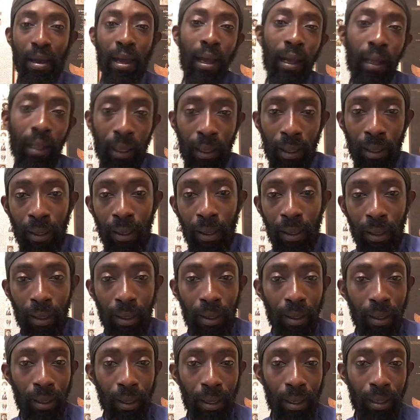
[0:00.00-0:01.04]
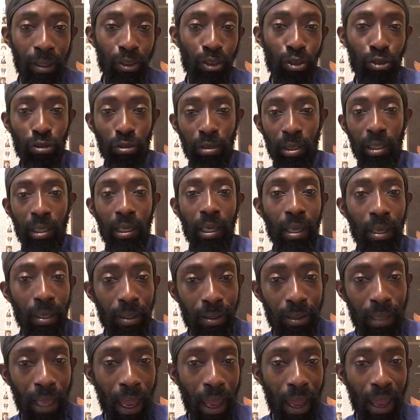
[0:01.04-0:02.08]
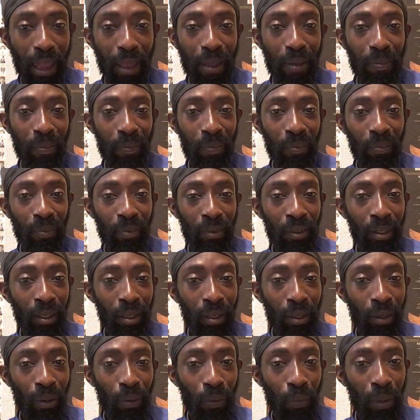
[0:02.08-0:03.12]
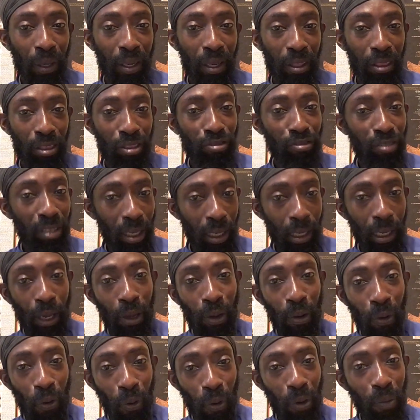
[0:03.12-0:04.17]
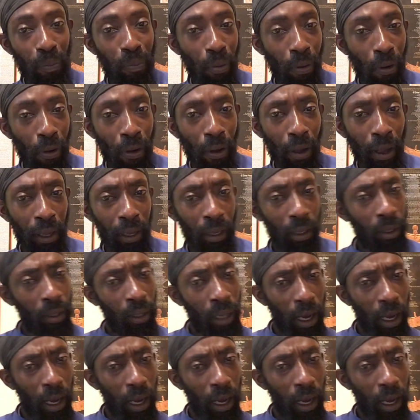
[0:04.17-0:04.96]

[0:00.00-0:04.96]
back in 3 years' time with a 3-year-old boy?